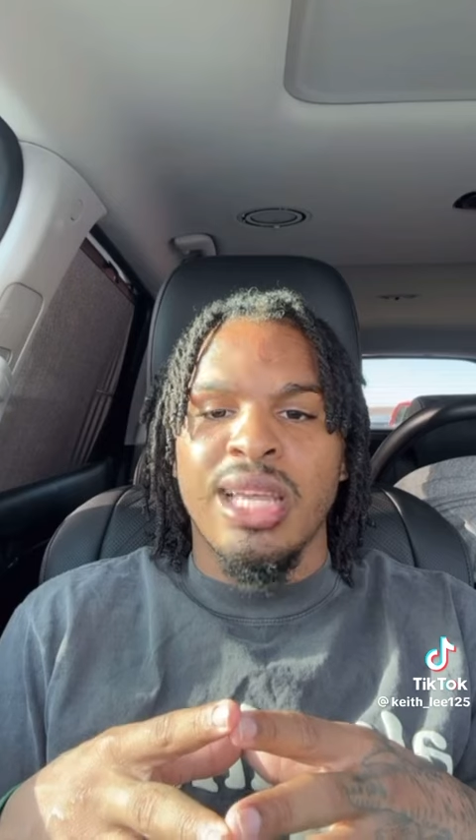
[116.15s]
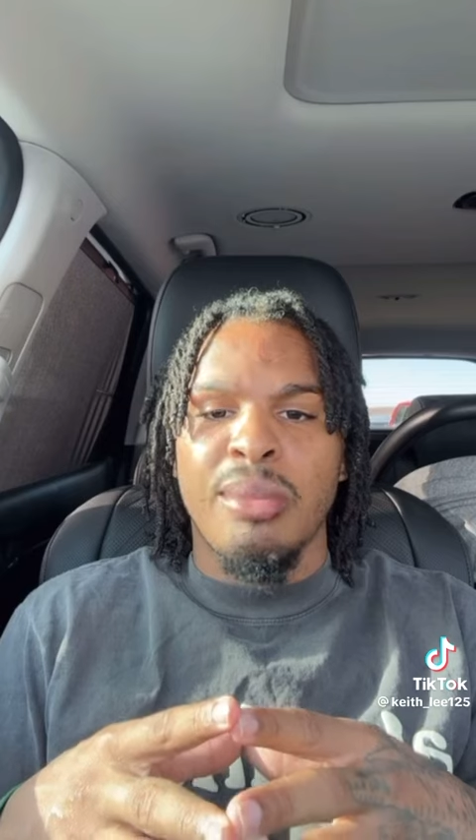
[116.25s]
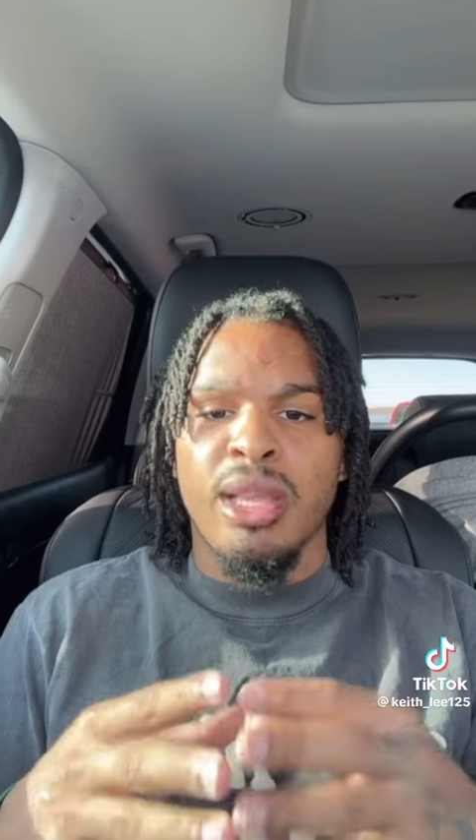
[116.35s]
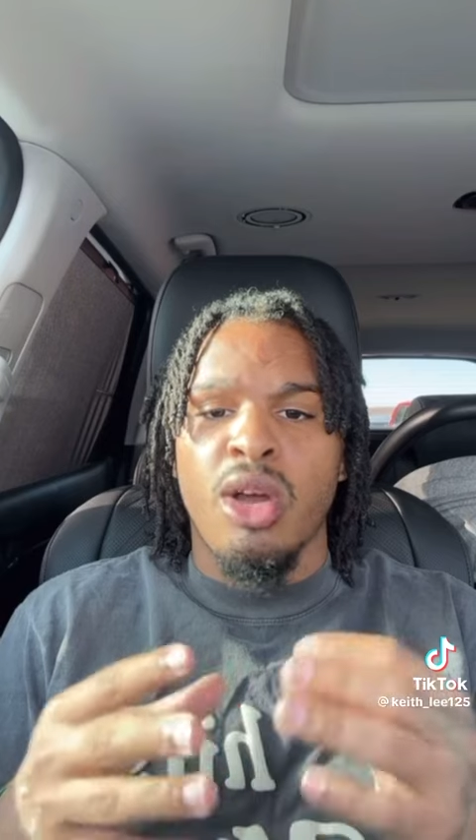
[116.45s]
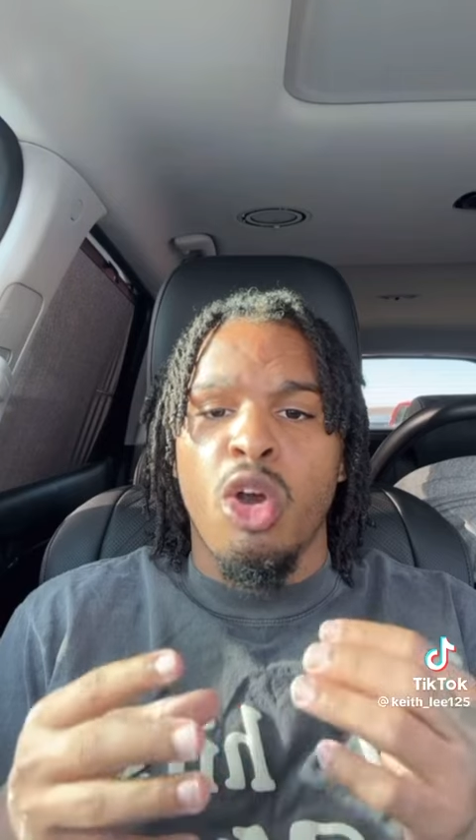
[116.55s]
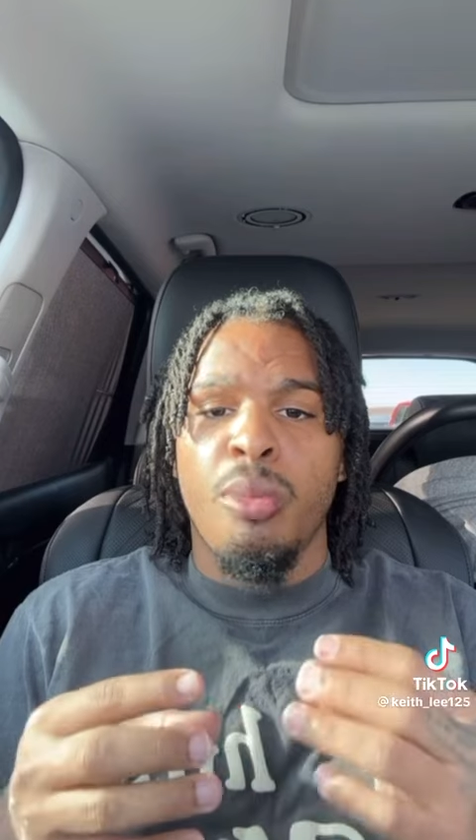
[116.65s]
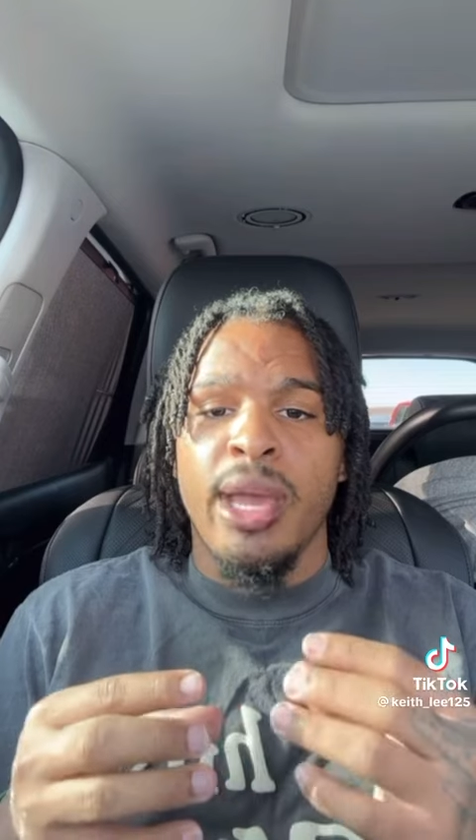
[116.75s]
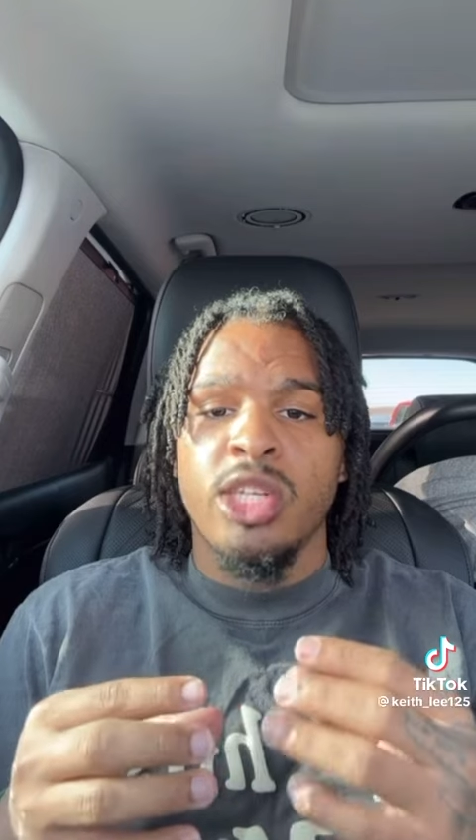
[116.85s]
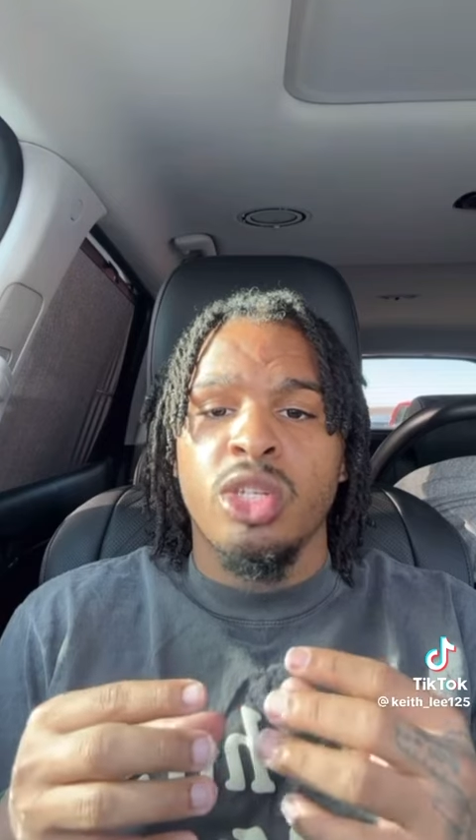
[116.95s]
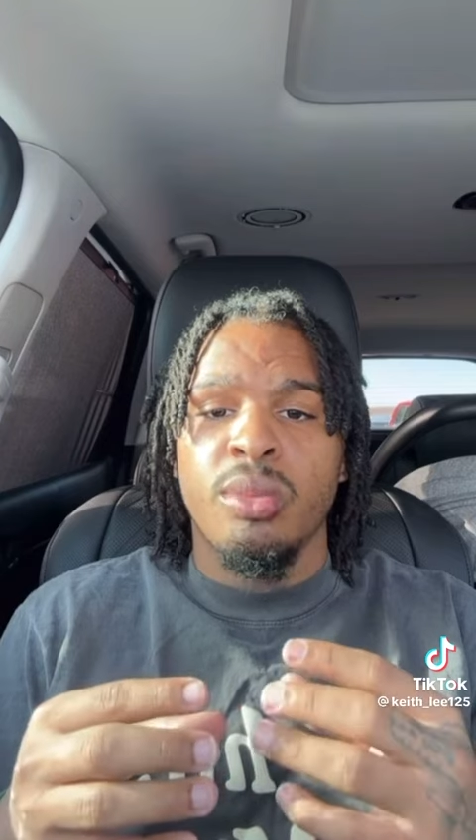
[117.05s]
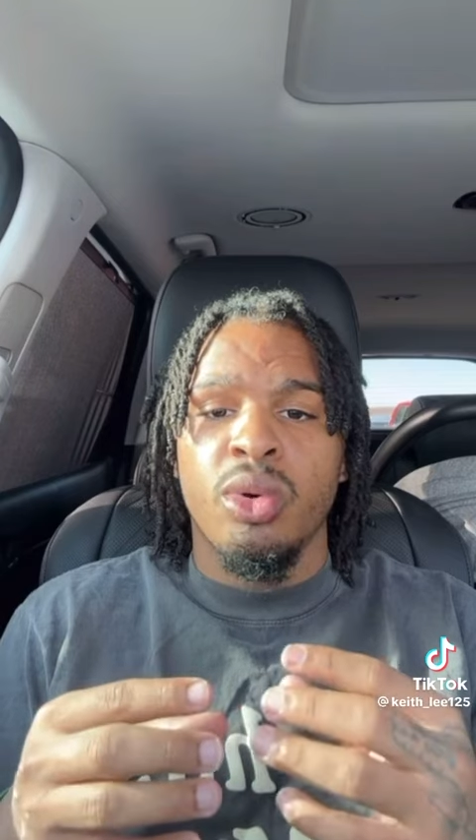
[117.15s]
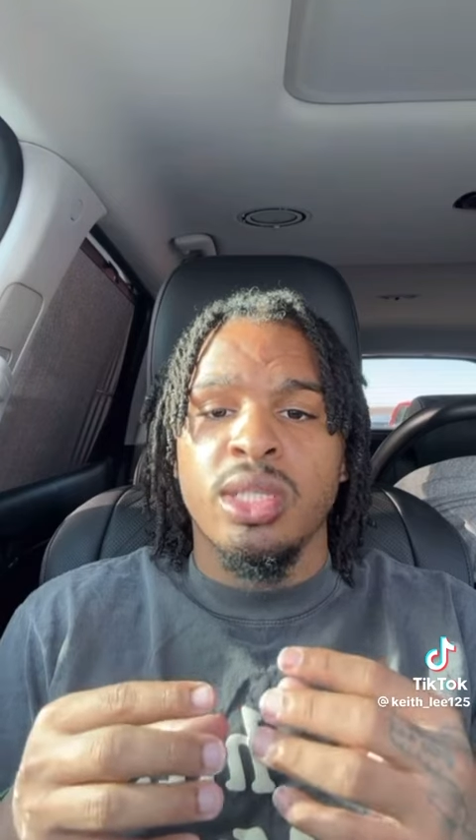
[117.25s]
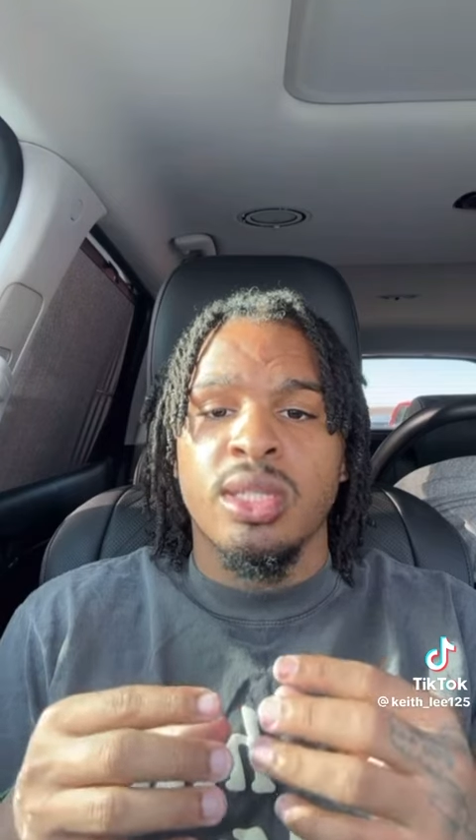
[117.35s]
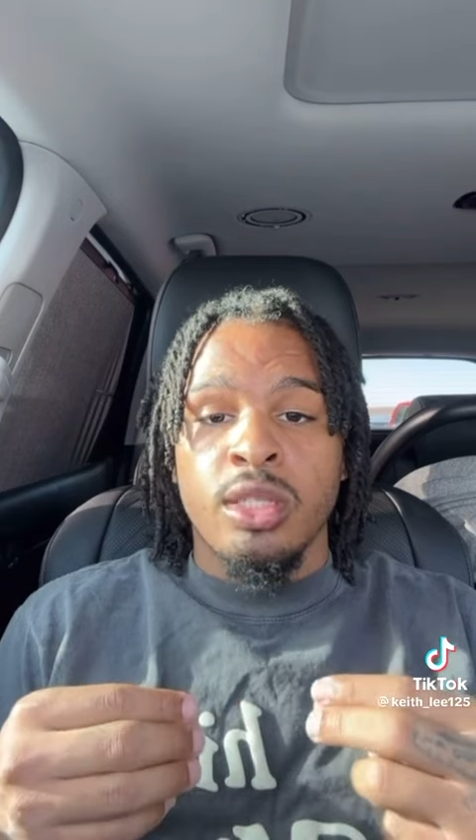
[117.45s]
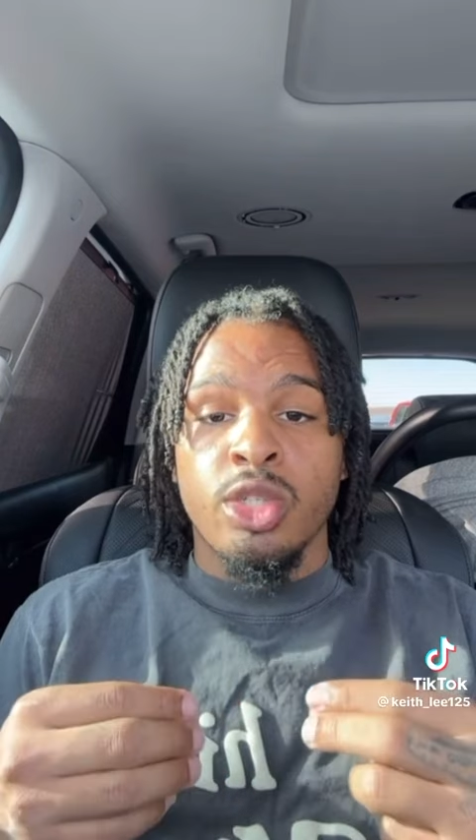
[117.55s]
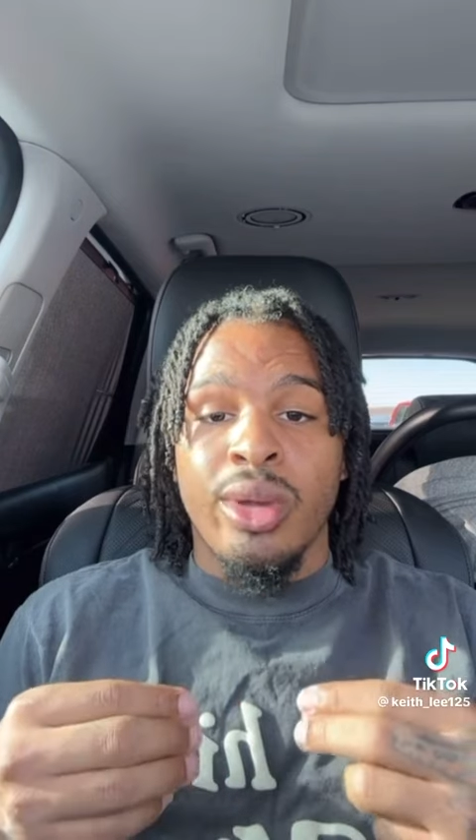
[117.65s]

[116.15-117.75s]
like they make the whole pastry moist.